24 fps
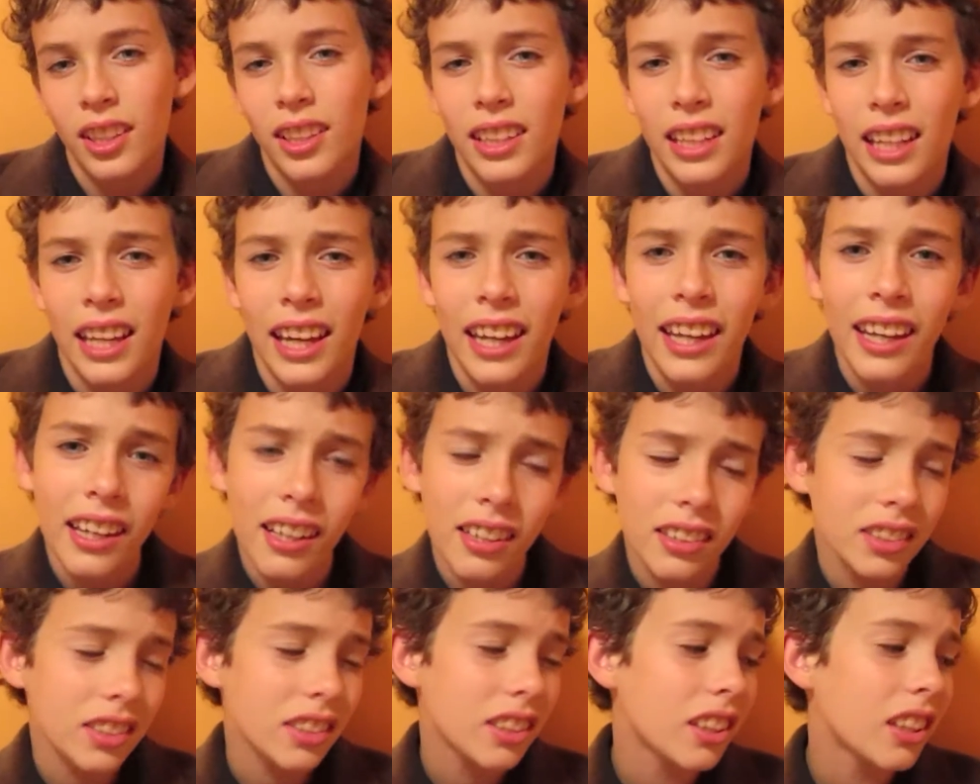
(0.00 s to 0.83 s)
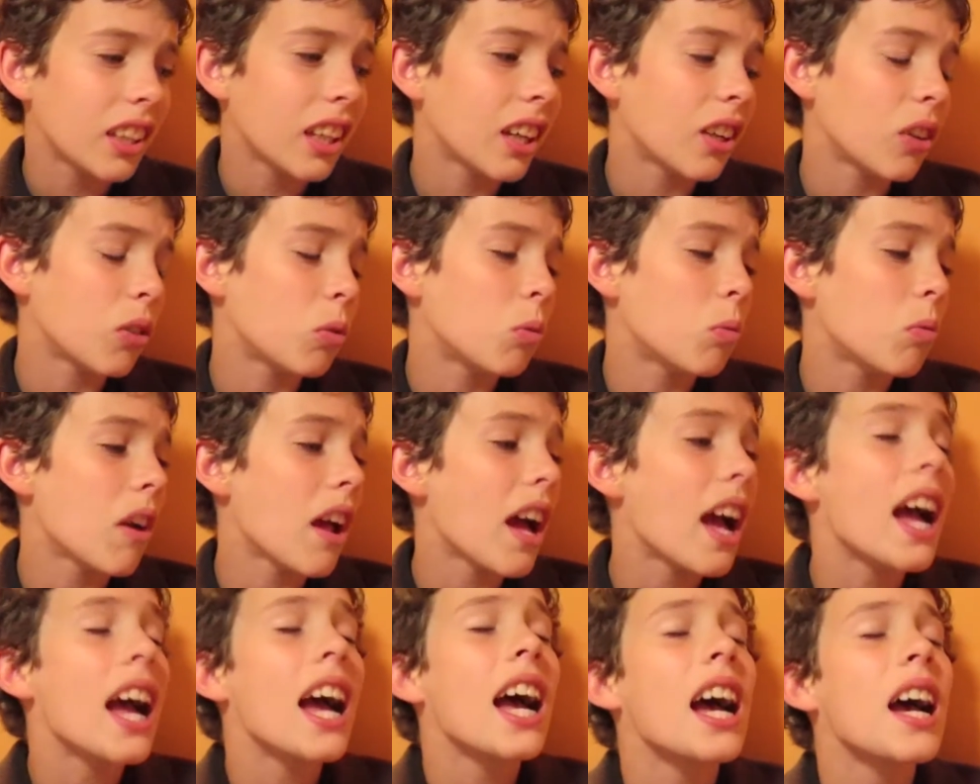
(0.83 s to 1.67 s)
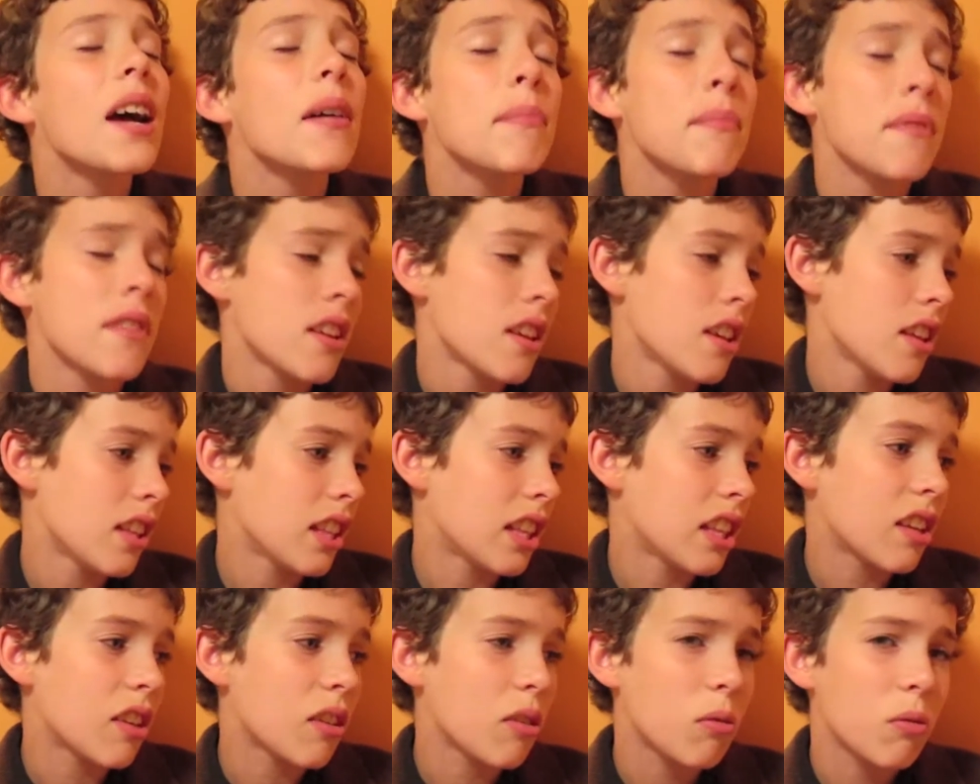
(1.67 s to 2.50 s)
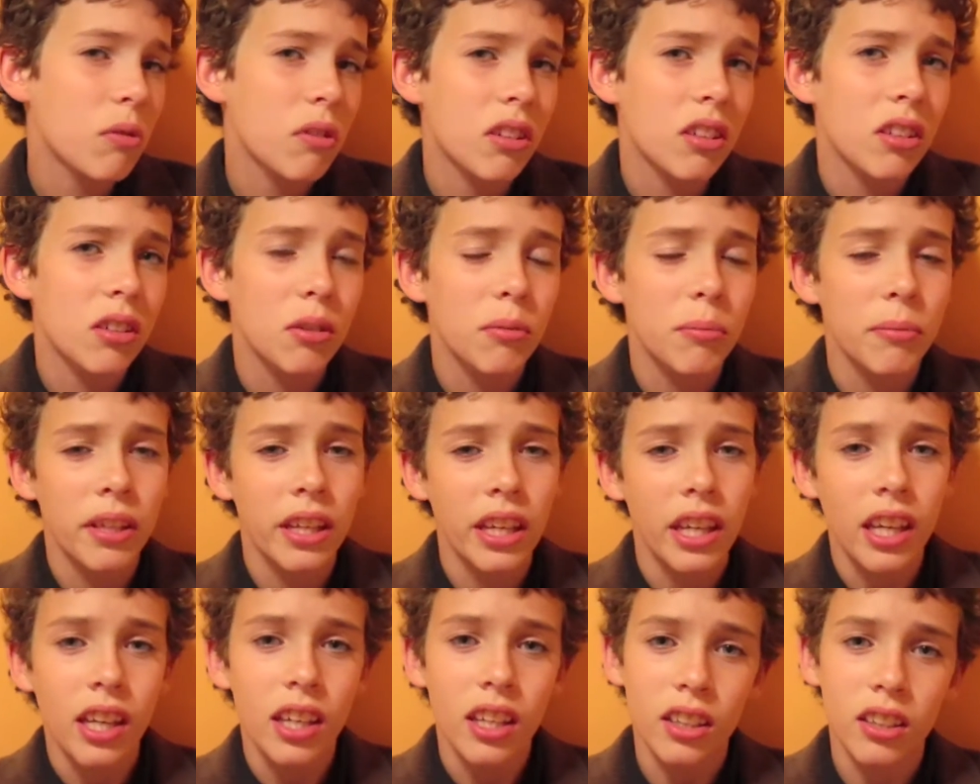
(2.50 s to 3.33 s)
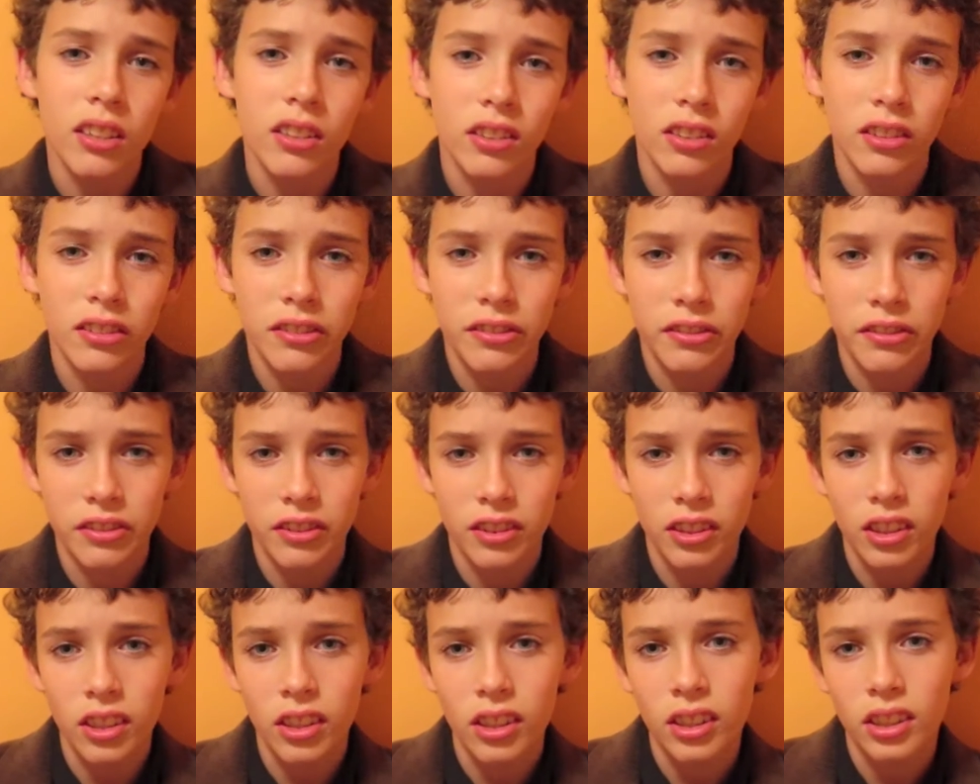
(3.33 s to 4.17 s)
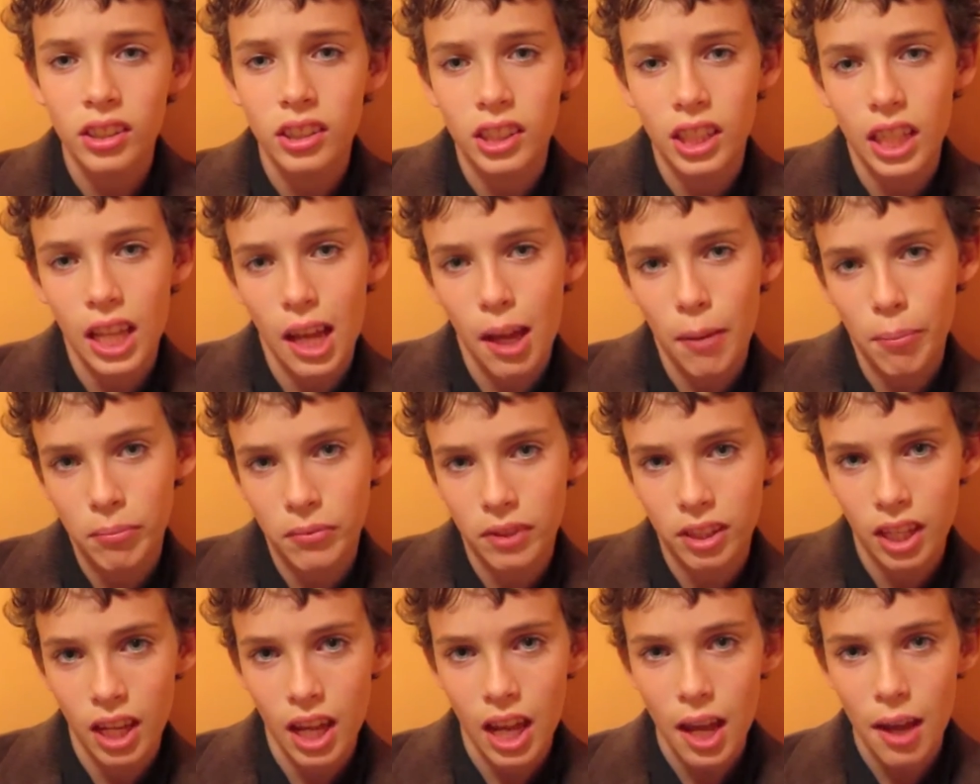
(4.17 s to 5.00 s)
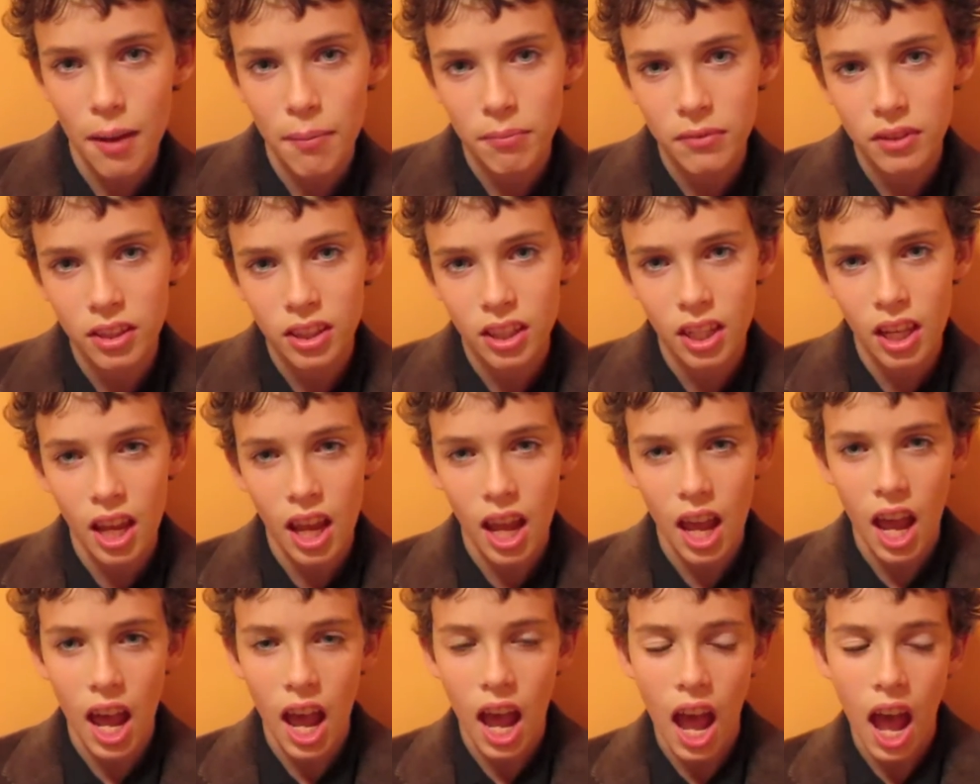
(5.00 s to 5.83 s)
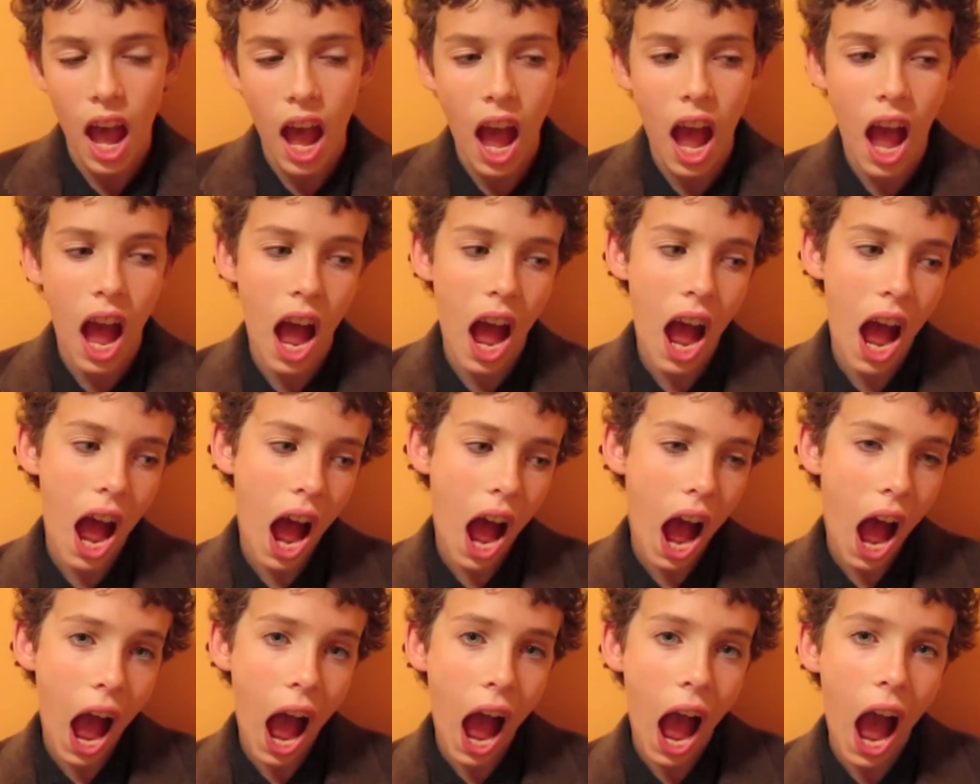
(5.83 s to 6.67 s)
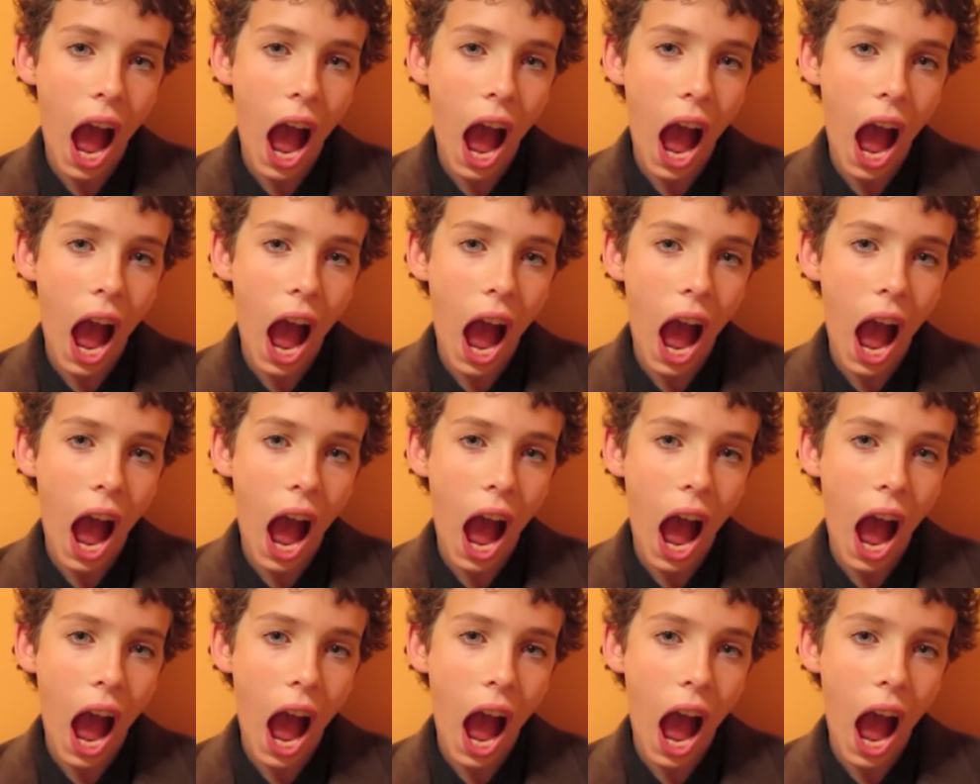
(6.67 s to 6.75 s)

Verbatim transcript: Now here's a little rap that will make your foot tap, tap, tap